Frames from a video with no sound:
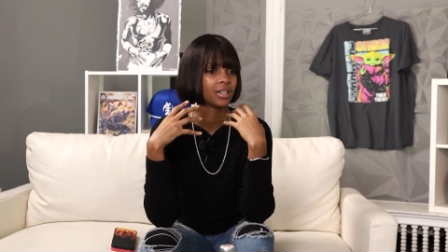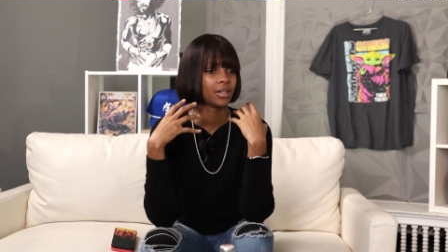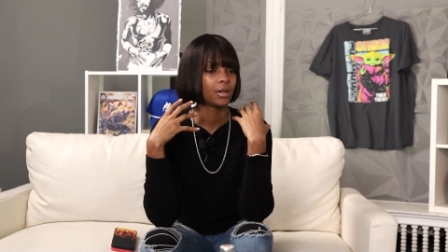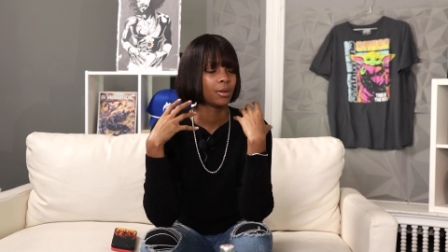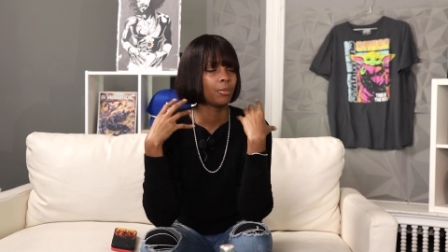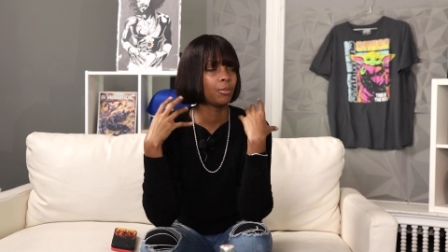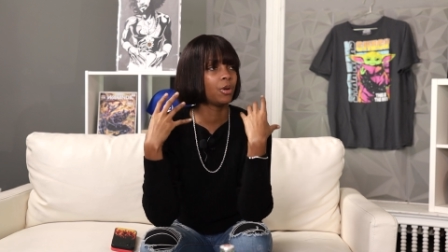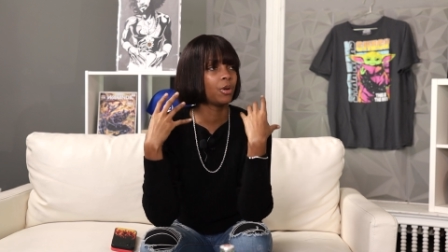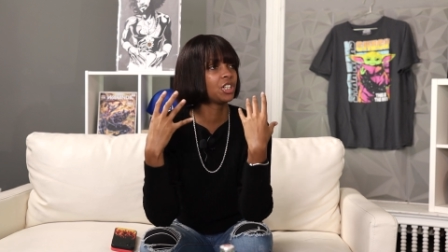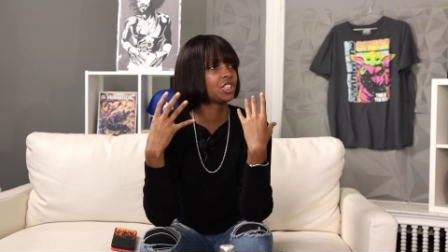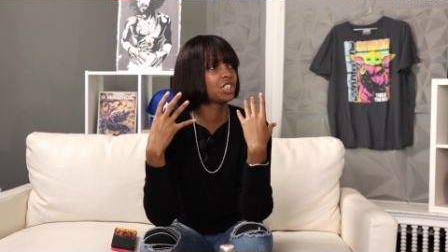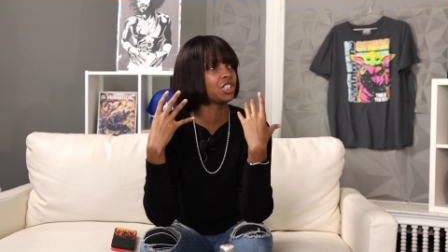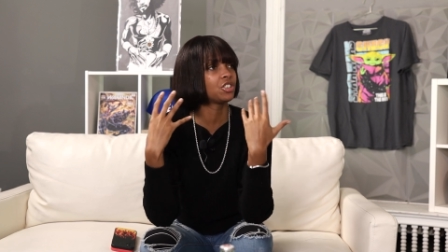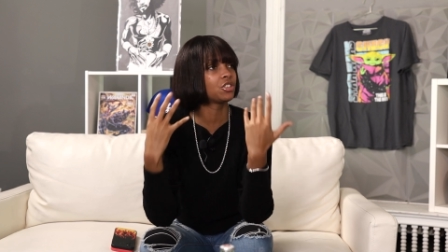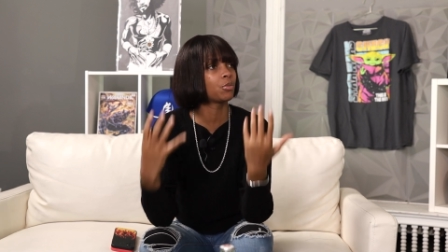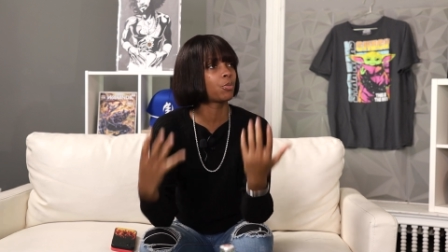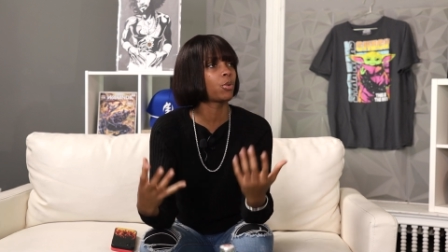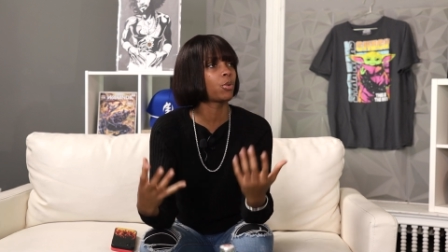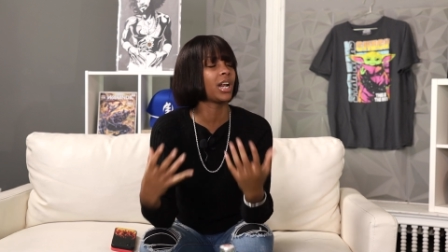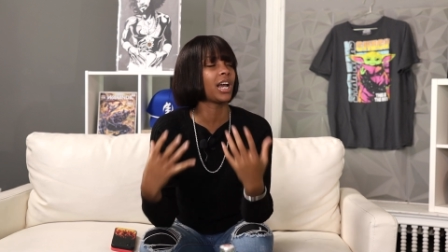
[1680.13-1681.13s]
push and
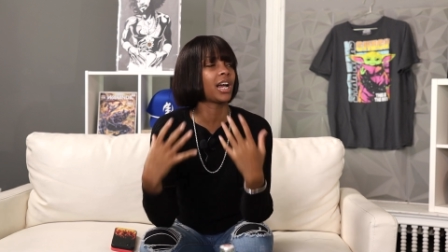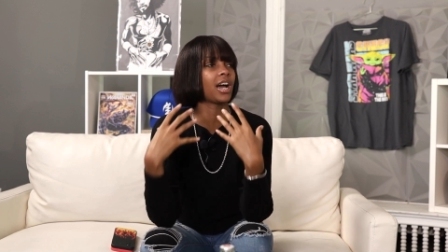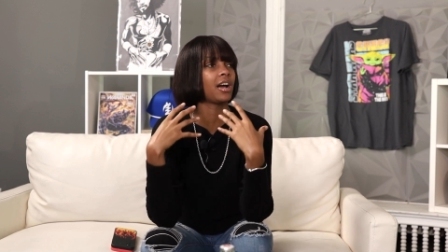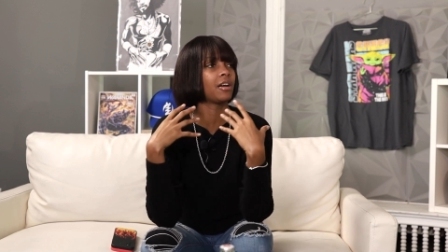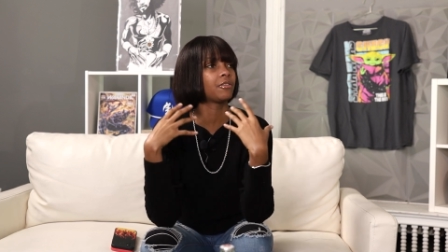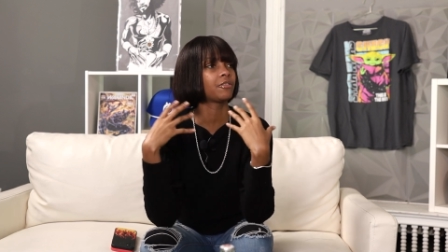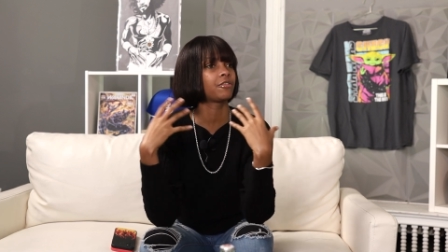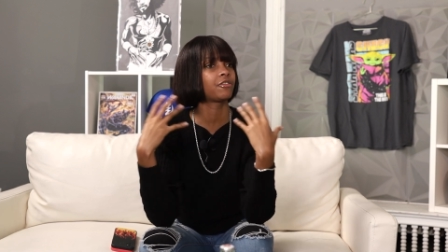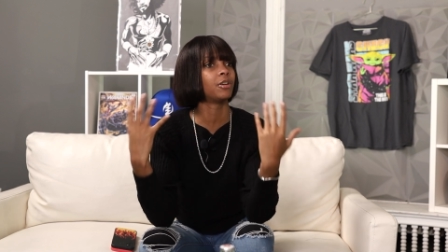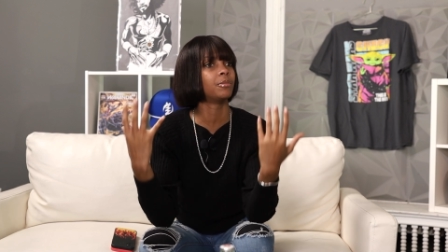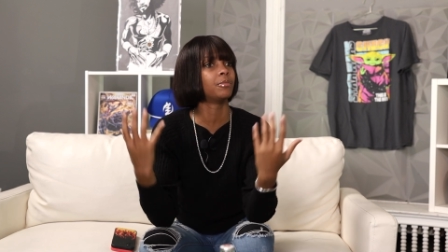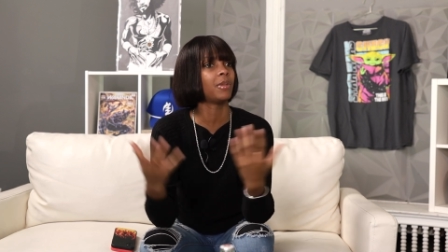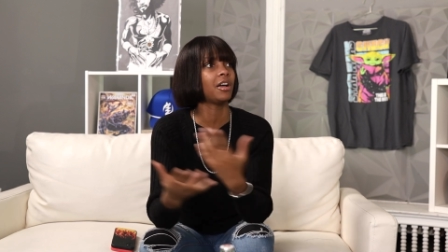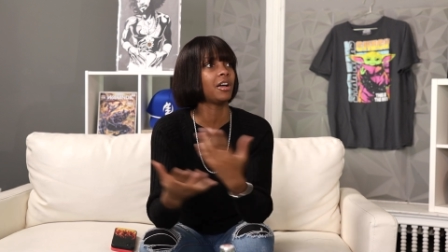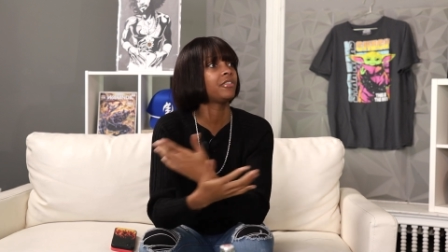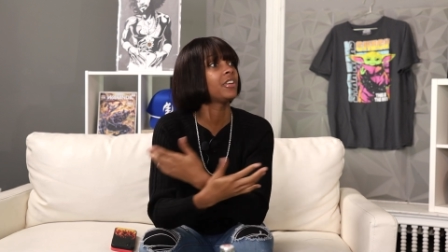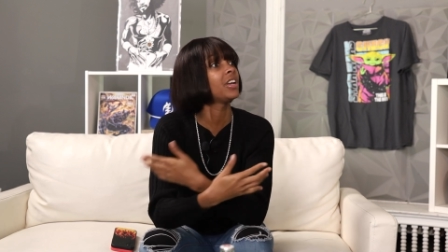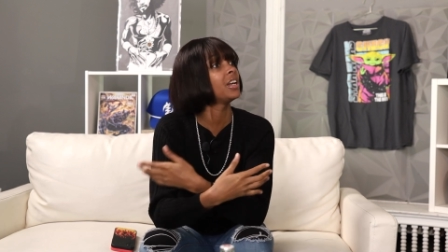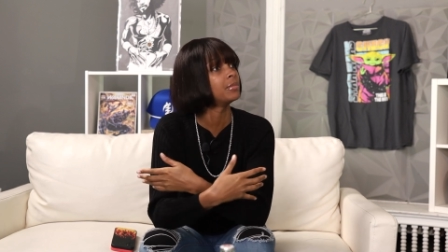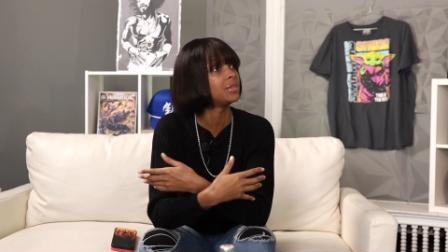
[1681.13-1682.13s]
support I got from my
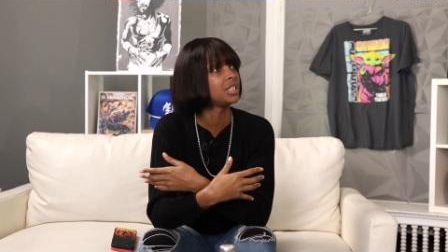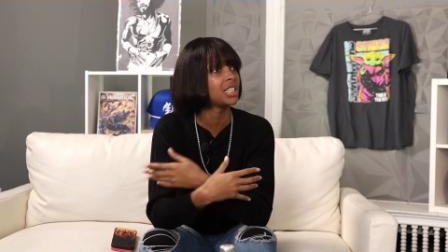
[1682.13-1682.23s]
family.